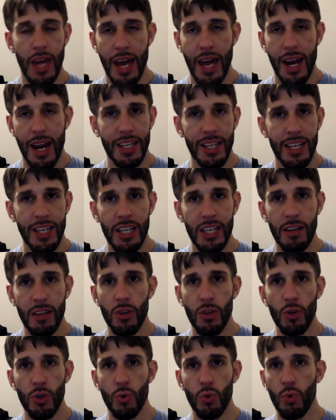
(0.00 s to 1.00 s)
I can give
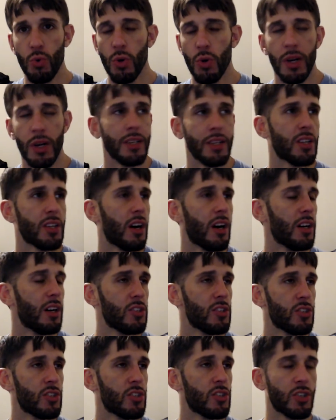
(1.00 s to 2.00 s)
you tons
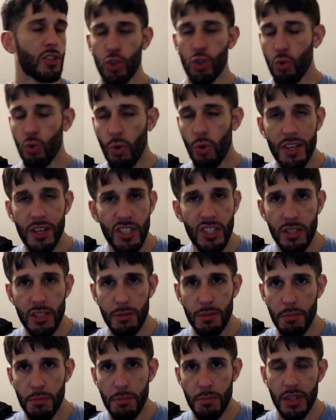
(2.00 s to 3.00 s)
of Troy
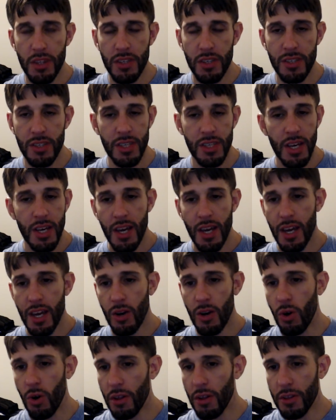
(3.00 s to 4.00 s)
Smiths and
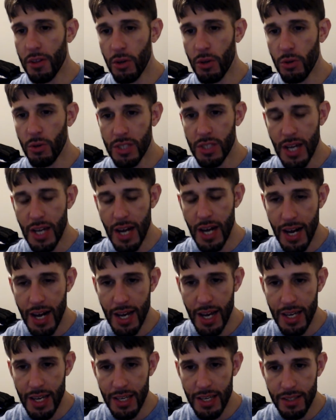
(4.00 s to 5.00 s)
all those
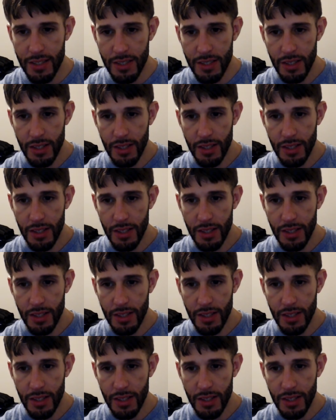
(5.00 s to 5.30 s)
guys